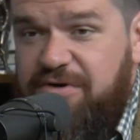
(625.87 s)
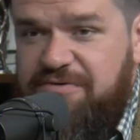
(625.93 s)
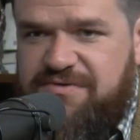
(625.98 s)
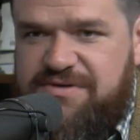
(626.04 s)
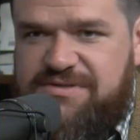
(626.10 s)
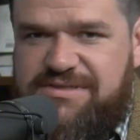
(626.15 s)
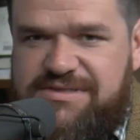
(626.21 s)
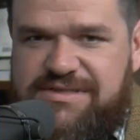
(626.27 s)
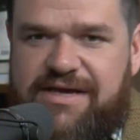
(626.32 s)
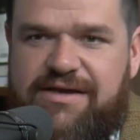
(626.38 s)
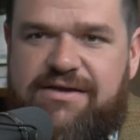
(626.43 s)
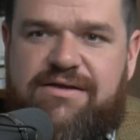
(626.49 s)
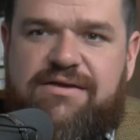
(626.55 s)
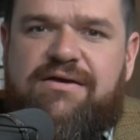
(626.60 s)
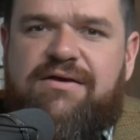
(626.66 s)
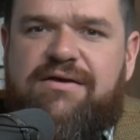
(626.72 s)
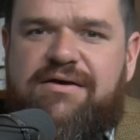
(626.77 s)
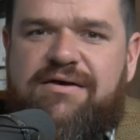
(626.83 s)
Perfect
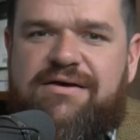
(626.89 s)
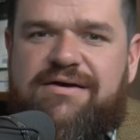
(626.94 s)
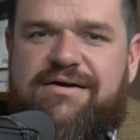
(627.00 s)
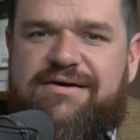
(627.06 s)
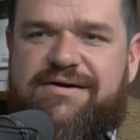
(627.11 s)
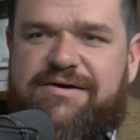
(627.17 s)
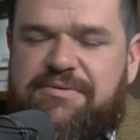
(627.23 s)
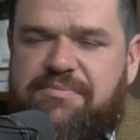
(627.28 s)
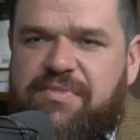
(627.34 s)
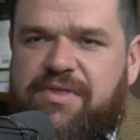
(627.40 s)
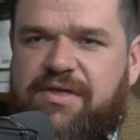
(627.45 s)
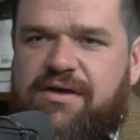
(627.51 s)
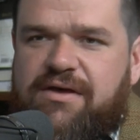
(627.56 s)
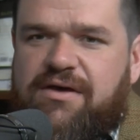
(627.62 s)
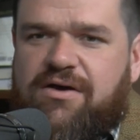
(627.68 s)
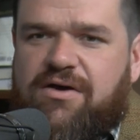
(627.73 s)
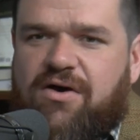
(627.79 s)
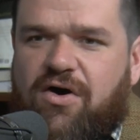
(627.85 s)
society, um,
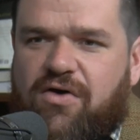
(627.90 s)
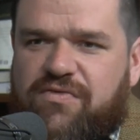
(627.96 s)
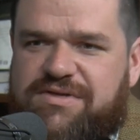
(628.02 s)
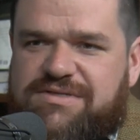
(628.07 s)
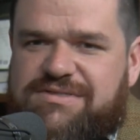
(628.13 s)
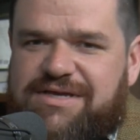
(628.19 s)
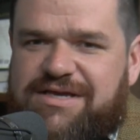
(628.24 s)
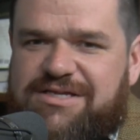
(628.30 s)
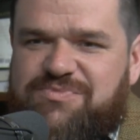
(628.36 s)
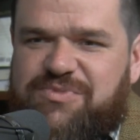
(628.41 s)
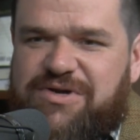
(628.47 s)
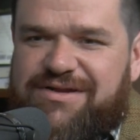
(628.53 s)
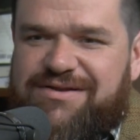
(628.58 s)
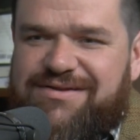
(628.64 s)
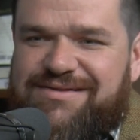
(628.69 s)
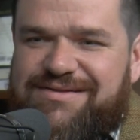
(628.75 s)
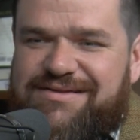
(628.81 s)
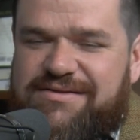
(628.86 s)
all these things.
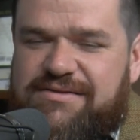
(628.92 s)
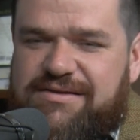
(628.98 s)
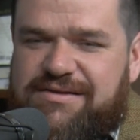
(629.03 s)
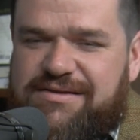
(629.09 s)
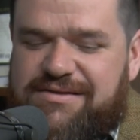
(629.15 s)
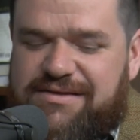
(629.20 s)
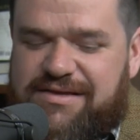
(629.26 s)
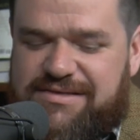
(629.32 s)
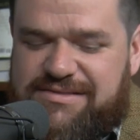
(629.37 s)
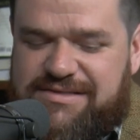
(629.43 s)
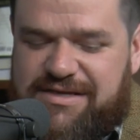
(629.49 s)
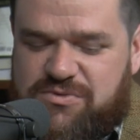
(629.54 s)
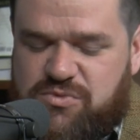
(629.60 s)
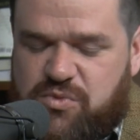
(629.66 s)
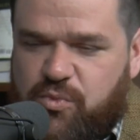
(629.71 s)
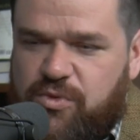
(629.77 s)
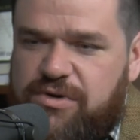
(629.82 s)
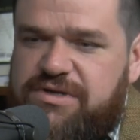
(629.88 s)
But he, he
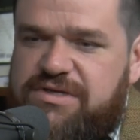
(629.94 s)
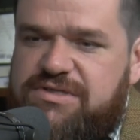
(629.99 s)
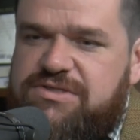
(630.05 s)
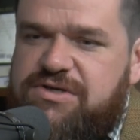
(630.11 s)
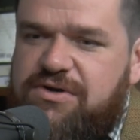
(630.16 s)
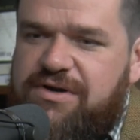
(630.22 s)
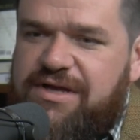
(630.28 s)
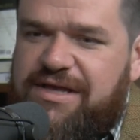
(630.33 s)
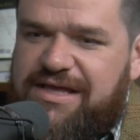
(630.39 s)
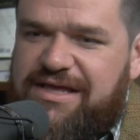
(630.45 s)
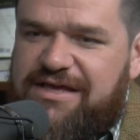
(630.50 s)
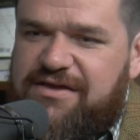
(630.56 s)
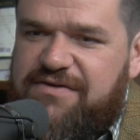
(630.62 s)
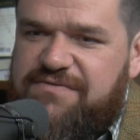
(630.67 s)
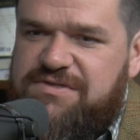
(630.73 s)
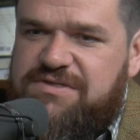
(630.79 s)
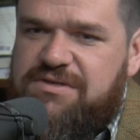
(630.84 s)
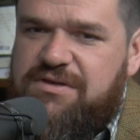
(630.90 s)
says when we're discerning
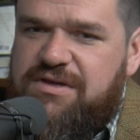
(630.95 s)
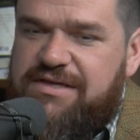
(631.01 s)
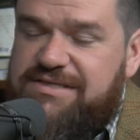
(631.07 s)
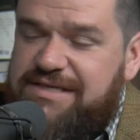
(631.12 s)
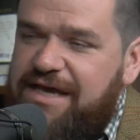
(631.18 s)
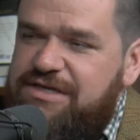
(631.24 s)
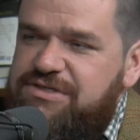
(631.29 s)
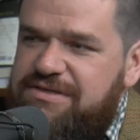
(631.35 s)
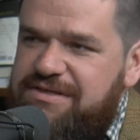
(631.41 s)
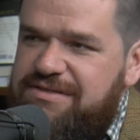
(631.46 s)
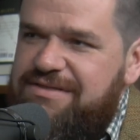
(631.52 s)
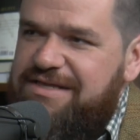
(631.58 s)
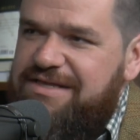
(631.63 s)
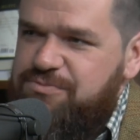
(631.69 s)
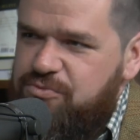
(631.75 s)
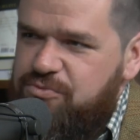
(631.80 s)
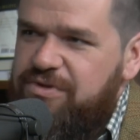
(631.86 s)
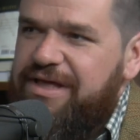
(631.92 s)
gifts it's actually
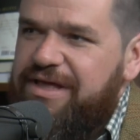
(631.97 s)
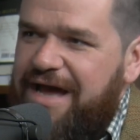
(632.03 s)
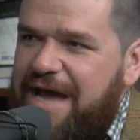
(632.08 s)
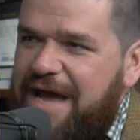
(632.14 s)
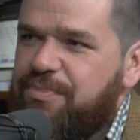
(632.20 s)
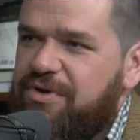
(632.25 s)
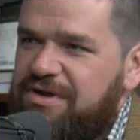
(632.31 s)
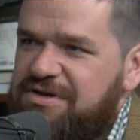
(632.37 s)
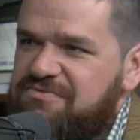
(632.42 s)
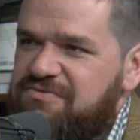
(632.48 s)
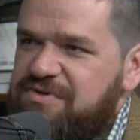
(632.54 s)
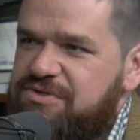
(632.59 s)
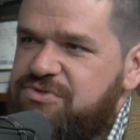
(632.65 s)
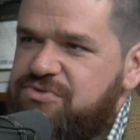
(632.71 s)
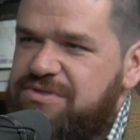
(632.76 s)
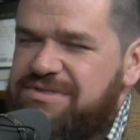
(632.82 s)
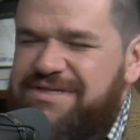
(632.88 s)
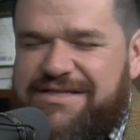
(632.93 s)
that's really hyper
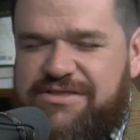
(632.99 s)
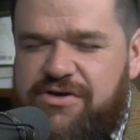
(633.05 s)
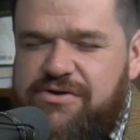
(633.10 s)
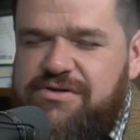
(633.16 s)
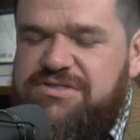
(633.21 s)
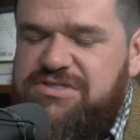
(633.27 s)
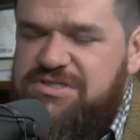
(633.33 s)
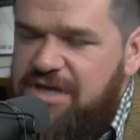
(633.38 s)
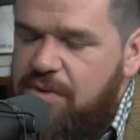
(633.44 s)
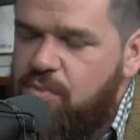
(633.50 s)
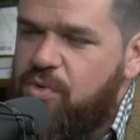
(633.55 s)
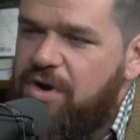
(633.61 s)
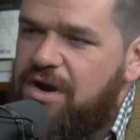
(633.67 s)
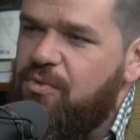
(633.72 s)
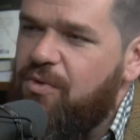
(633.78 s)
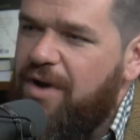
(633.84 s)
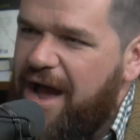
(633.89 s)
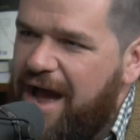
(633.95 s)
individualist like there is
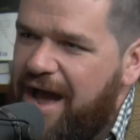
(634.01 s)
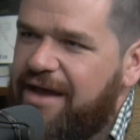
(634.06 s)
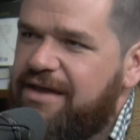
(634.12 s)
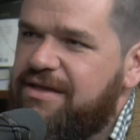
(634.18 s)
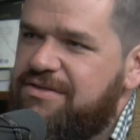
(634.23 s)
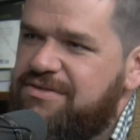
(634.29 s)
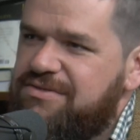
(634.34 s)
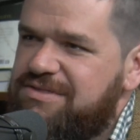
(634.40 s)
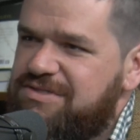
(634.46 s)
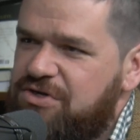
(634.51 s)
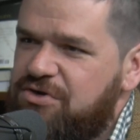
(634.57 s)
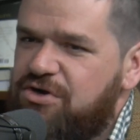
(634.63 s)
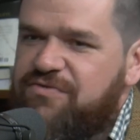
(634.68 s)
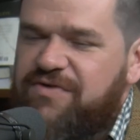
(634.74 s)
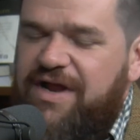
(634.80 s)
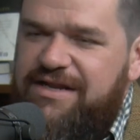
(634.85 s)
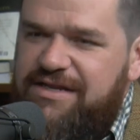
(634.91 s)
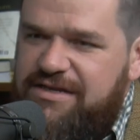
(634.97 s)
somewhere where i can
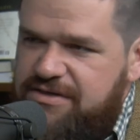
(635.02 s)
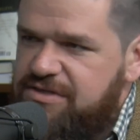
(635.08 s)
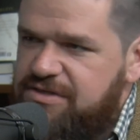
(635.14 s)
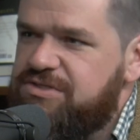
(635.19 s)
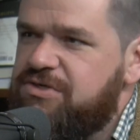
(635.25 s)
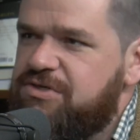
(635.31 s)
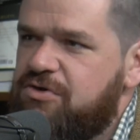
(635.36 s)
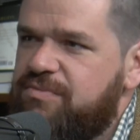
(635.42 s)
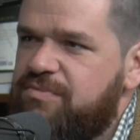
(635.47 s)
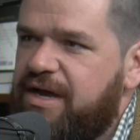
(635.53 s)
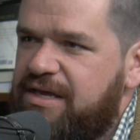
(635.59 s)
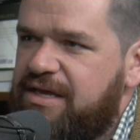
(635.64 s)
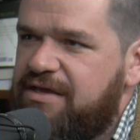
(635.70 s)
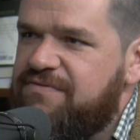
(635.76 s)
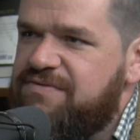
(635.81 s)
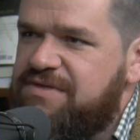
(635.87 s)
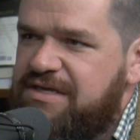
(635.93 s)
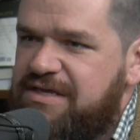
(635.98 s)
serve i need to discern my
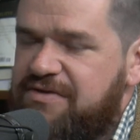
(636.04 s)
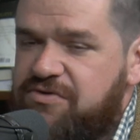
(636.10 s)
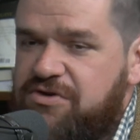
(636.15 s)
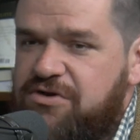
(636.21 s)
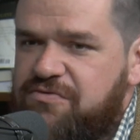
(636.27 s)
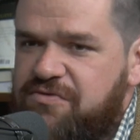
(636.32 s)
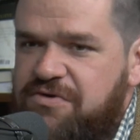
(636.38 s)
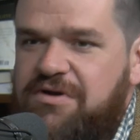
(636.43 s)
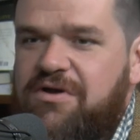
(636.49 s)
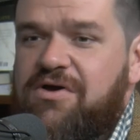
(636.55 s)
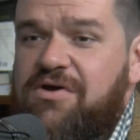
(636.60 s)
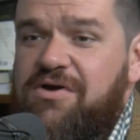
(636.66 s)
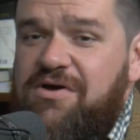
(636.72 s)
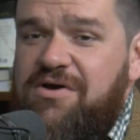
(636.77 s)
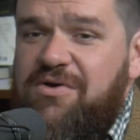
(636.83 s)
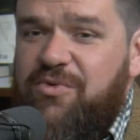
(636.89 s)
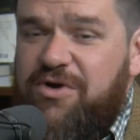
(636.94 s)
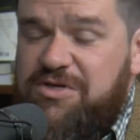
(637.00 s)
gifts and give it over
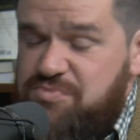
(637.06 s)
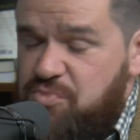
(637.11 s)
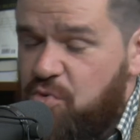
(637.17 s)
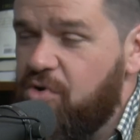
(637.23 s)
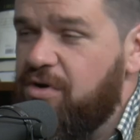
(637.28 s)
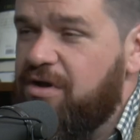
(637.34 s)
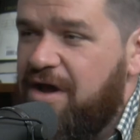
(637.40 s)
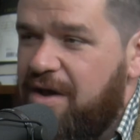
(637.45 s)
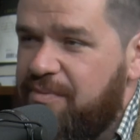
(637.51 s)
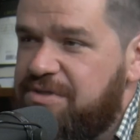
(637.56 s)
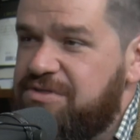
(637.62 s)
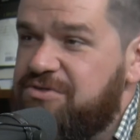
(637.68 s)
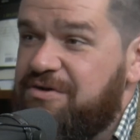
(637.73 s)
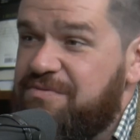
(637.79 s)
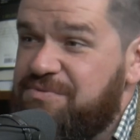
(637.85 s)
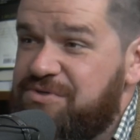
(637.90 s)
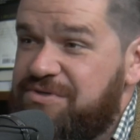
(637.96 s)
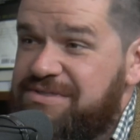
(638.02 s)
whereas more common in
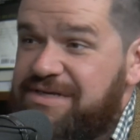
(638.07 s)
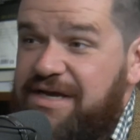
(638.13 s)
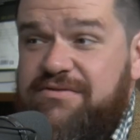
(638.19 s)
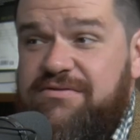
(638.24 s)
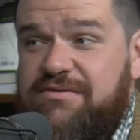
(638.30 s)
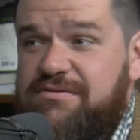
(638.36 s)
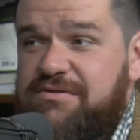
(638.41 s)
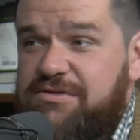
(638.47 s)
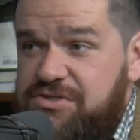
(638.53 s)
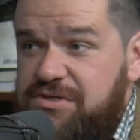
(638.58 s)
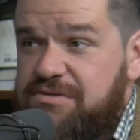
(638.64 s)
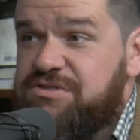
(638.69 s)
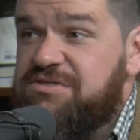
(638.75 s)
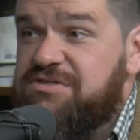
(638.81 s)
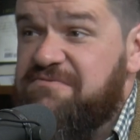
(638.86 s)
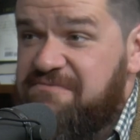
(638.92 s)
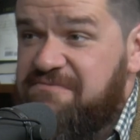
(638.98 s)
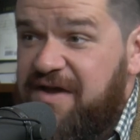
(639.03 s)
scripture is that the church
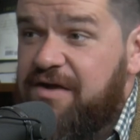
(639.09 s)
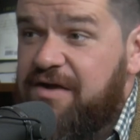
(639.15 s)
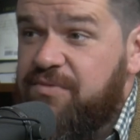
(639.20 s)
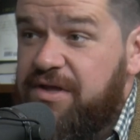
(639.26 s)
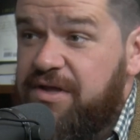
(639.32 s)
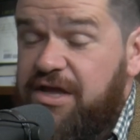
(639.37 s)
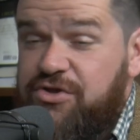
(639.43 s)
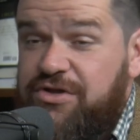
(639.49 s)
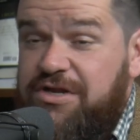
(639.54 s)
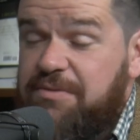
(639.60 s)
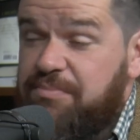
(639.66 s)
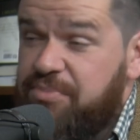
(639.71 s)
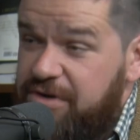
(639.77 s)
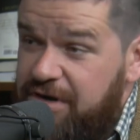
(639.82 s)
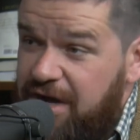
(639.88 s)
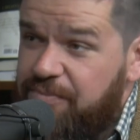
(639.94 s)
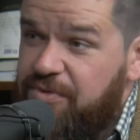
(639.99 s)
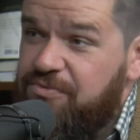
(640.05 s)
is a family and you need to
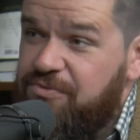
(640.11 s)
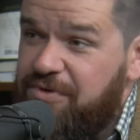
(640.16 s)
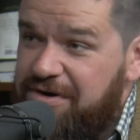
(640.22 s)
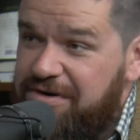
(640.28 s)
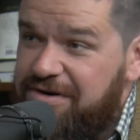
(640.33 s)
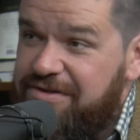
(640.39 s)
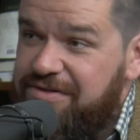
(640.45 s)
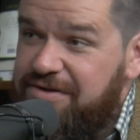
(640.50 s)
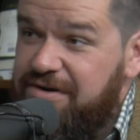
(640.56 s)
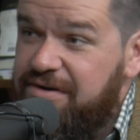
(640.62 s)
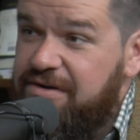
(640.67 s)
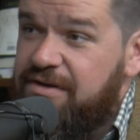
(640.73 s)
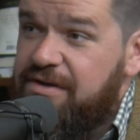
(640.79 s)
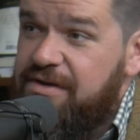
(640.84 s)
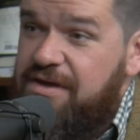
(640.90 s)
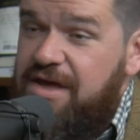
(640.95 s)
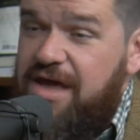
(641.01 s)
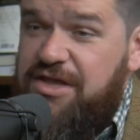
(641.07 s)
put up with one another
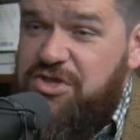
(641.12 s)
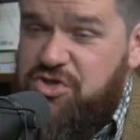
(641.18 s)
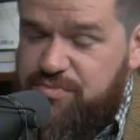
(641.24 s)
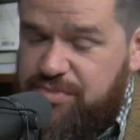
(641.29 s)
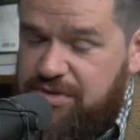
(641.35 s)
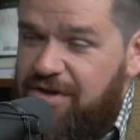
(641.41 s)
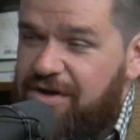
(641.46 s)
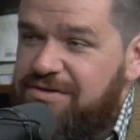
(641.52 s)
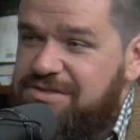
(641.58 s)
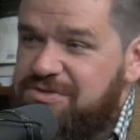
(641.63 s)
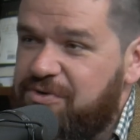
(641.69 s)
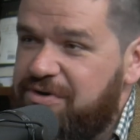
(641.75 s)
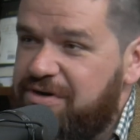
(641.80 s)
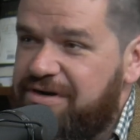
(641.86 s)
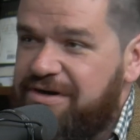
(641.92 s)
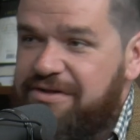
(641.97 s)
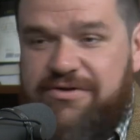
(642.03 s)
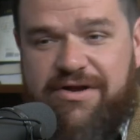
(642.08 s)
and you belong to
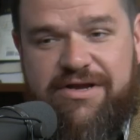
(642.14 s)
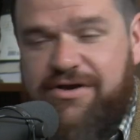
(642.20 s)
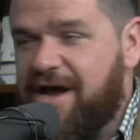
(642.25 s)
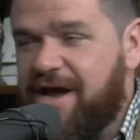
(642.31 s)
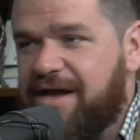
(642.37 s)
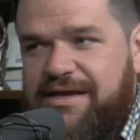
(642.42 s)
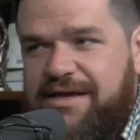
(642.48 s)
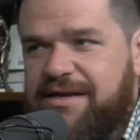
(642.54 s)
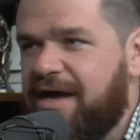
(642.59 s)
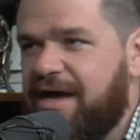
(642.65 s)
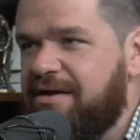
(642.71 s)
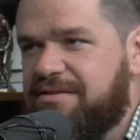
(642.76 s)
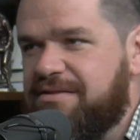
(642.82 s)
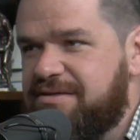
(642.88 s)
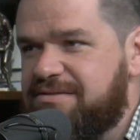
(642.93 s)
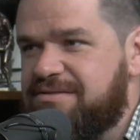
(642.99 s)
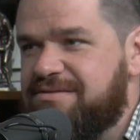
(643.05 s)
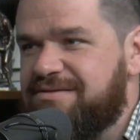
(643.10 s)
one another and you're not getting out of
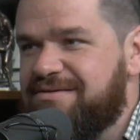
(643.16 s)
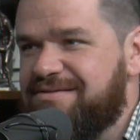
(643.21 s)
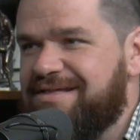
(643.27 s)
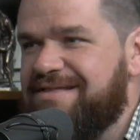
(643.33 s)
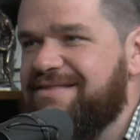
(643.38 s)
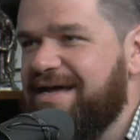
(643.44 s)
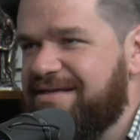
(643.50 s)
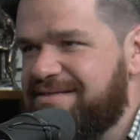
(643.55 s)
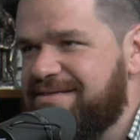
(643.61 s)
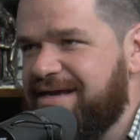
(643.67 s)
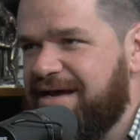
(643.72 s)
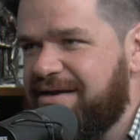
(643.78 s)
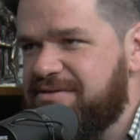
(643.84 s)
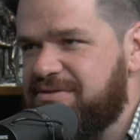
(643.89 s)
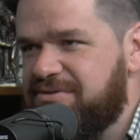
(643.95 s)
this mm-hmm. that that's the